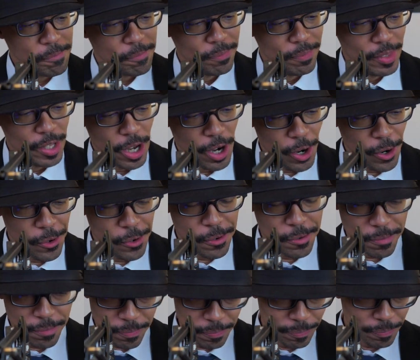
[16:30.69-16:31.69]
No.
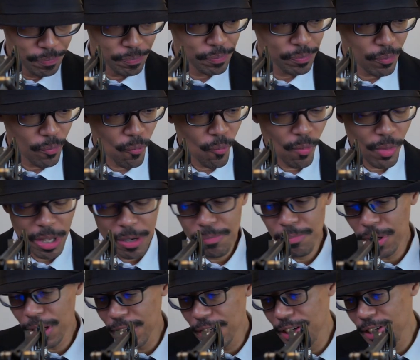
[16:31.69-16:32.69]

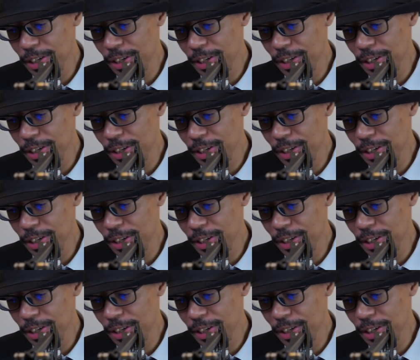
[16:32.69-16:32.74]
But it